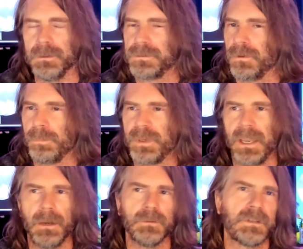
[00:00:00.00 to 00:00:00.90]
So the
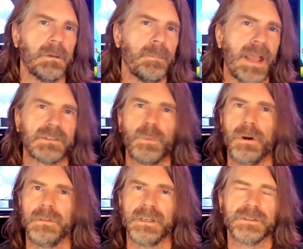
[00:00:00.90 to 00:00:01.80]
piano is going to mask
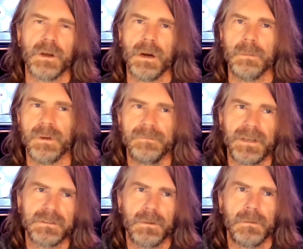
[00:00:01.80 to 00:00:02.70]
part of the guitar, but if
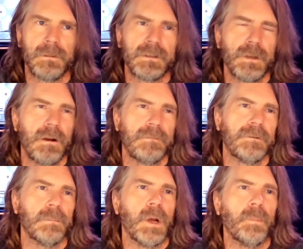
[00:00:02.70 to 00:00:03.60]
I solo the guitar
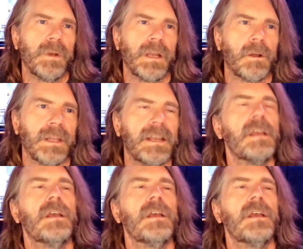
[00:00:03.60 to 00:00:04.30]
for a moment, I go like,